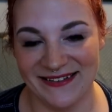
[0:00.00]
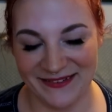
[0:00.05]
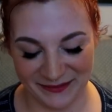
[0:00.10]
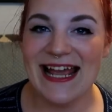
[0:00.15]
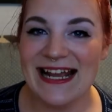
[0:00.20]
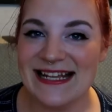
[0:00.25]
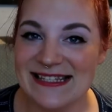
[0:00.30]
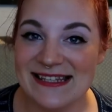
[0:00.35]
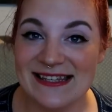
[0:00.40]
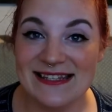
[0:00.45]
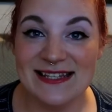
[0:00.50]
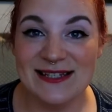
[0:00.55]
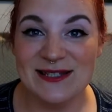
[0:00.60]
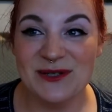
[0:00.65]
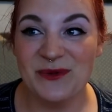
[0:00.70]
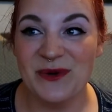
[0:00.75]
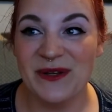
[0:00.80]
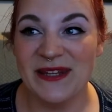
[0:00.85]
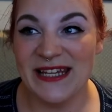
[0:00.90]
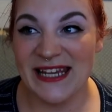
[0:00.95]
Next, this
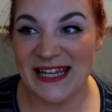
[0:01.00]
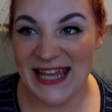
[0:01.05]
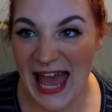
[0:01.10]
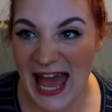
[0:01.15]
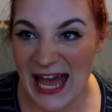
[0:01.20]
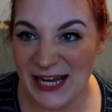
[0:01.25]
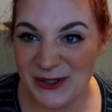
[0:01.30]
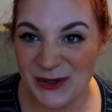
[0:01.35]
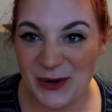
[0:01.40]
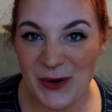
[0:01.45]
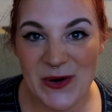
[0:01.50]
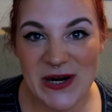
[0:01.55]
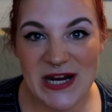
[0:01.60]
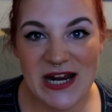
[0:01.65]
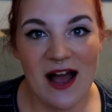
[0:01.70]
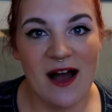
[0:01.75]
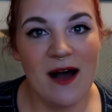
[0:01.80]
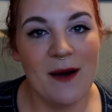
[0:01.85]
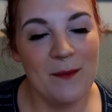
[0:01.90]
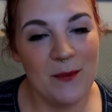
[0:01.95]
isn't really a
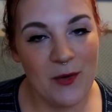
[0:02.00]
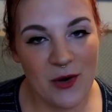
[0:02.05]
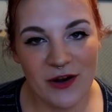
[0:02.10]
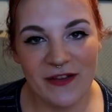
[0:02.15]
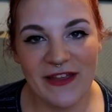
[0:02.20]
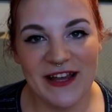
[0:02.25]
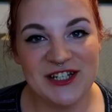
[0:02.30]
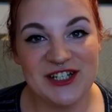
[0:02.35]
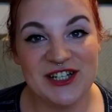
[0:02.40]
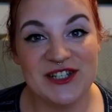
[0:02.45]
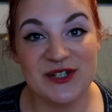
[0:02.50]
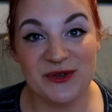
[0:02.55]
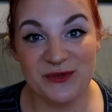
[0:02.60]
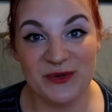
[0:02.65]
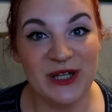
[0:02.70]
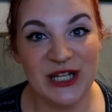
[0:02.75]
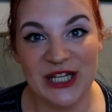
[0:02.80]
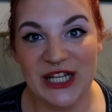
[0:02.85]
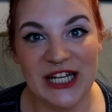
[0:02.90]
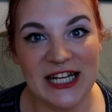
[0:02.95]
category, more like just a
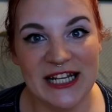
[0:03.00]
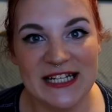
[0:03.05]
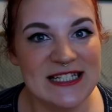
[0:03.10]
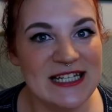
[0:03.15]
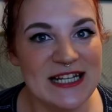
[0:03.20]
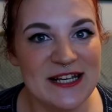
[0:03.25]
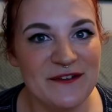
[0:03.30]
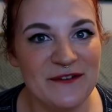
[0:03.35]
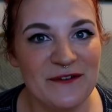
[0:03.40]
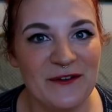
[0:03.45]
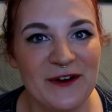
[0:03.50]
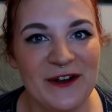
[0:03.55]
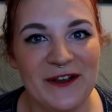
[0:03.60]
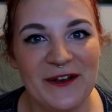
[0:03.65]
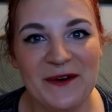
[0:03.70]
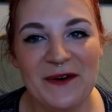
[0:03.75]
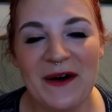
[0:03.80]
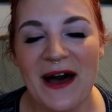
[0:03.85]
really good idea for you.